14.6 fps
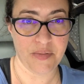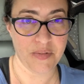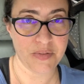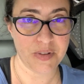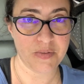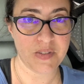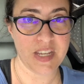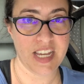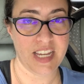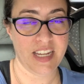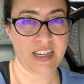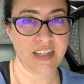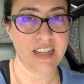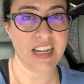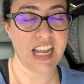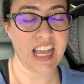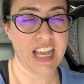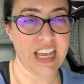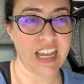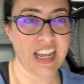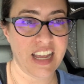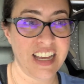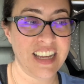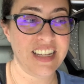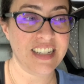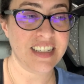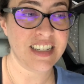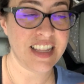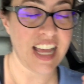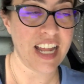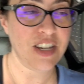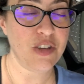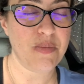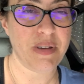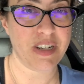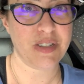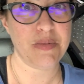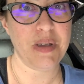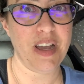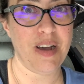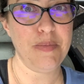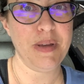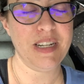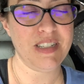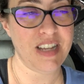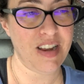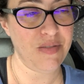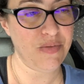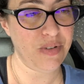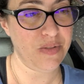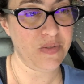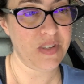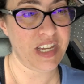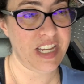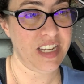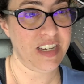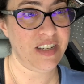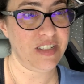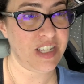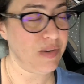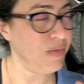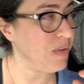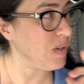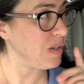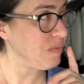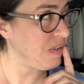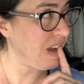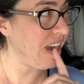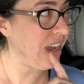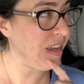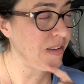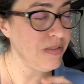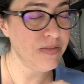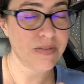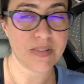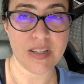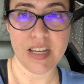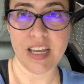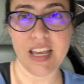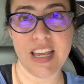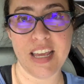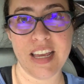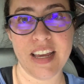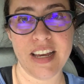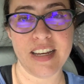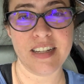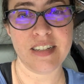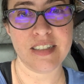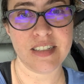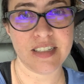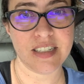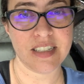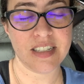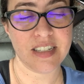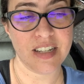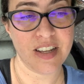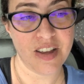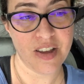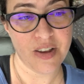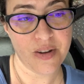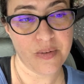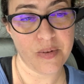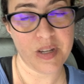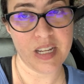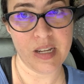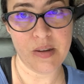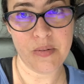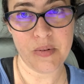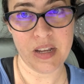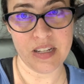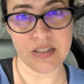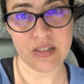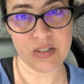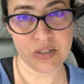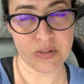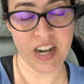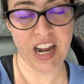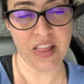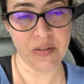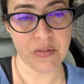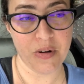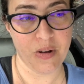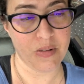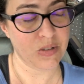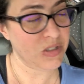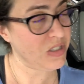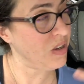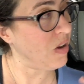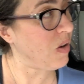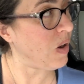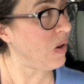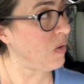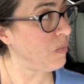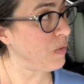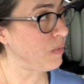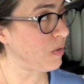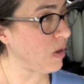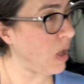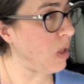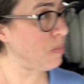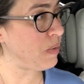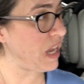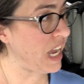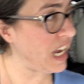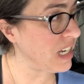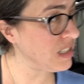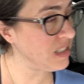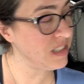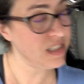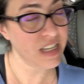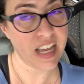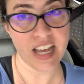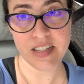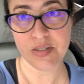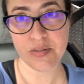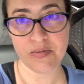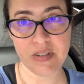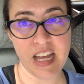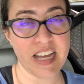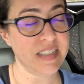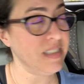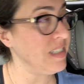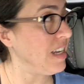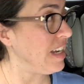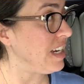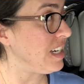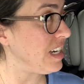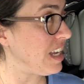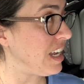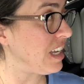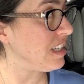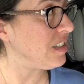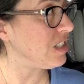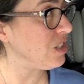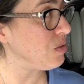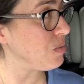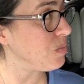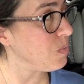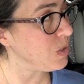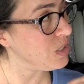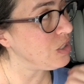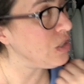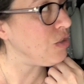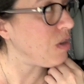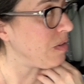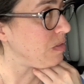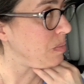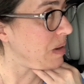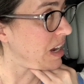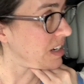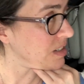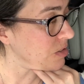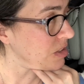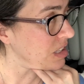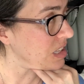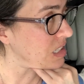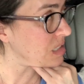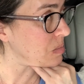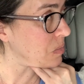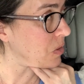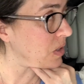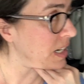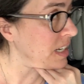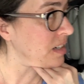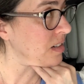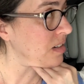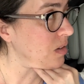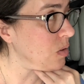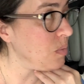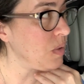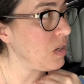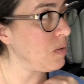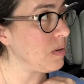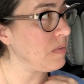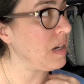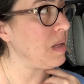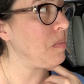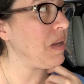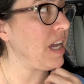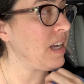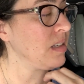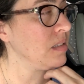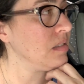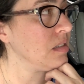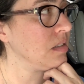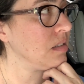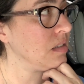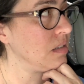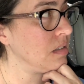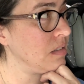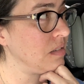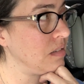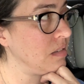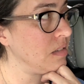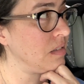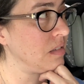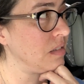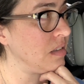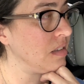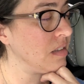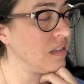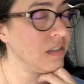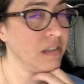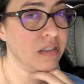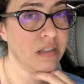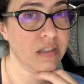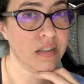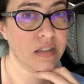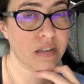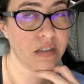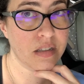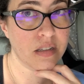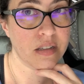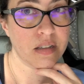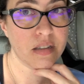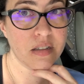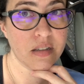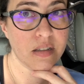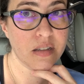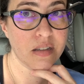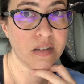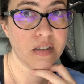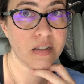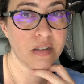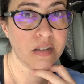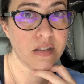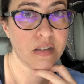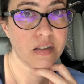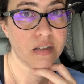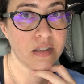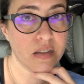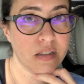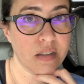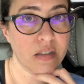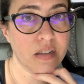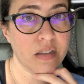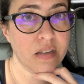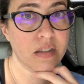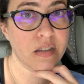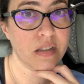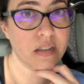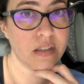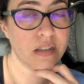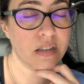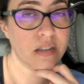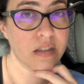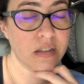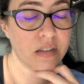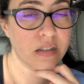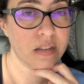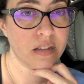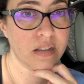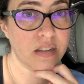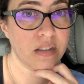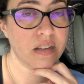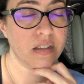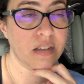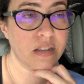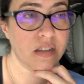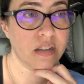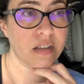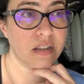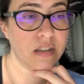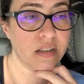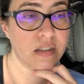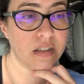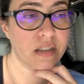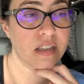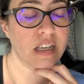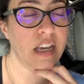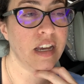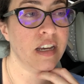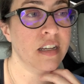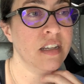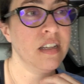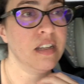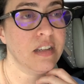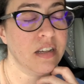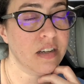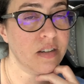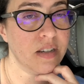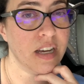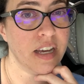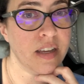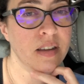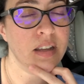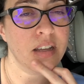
10.15 and then you picked me up at 10.15, 10.45 and we went straight on the road. So we were all packed as of last night and you were, did you have to pack early this morning or were you already packed? Well, my clothes was packed, but um, I had to pack everything else. Yeah, okay.